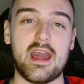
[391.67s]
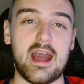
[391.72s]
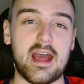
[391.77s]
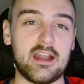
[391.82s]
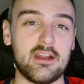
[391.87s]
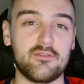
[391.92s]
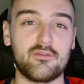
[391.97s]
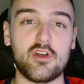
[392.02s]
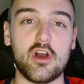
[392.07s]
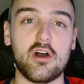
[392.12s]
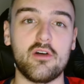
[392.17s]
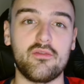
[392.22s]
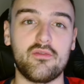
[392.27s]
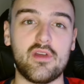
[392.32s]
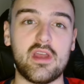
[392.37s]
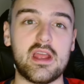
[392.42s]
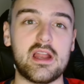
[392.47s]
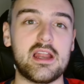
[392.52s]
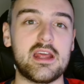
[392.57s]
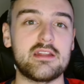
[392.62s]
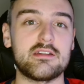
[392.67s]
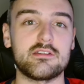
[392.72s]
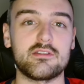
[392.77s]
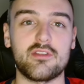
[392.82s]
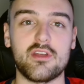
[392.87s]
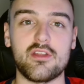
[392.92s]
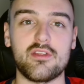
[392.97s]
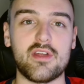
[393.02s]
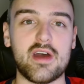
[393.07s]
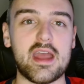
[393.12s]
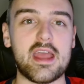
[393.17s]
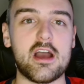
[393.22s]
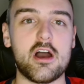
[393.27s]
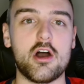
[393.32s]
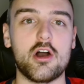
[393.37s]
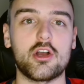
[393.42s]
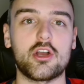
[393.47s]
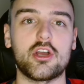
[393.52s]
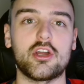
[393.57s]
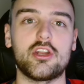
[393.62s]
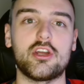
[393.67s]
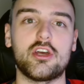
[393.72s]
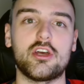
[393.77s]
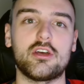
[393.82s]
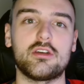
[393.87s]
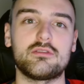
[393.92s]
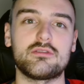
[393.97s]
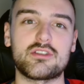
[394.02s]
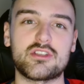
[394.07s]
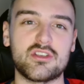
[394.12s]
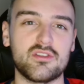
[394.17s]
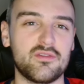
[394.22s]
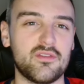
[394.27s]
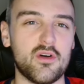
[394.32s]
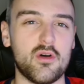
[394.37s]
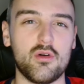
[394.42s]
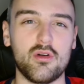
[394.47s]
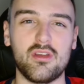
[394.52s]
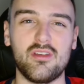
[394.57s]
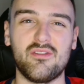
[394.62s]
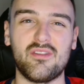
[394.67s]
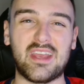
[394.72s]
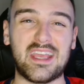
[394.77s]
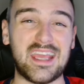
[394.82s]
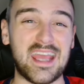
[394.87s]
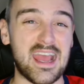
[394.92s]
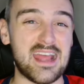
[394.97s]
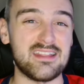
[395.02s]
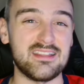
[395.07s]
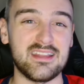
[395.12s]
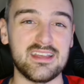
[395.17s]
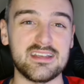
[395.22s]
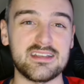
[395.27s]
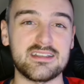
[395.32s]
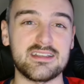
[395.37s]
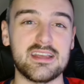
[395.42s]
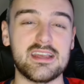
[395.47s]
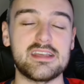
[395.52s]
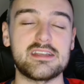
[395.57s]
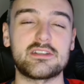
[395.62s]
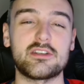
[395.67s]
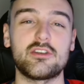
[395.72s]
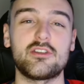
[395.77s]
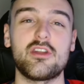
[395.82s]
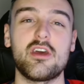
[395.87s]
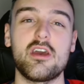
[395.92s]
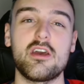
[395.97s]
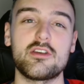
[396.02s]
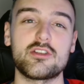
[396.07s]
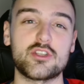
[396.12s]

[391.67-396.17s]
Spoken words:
And I've got a feeling that they are going to survive again this season.